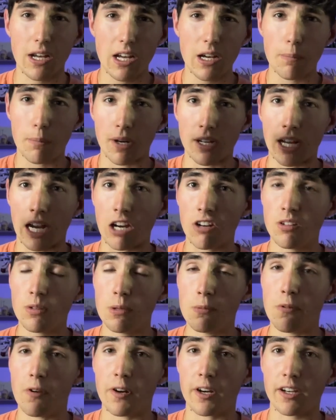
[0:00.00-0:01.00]
but I would be
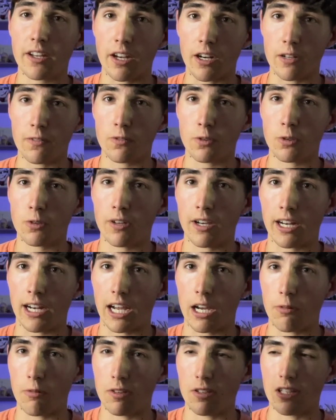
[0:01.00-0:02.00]
very careful, and I
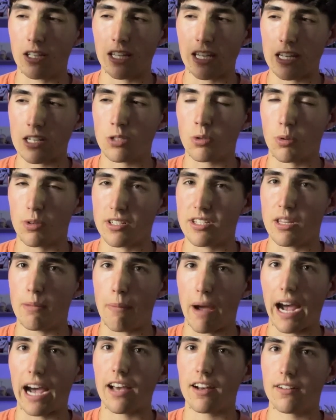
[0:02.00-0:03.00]
would lean towards the
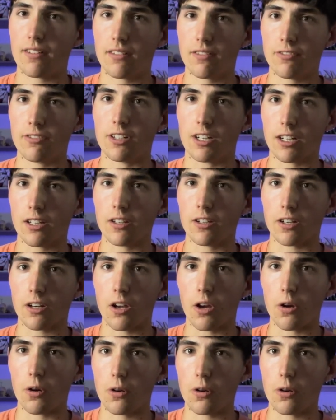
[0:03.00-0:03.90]
matte for a clear coat.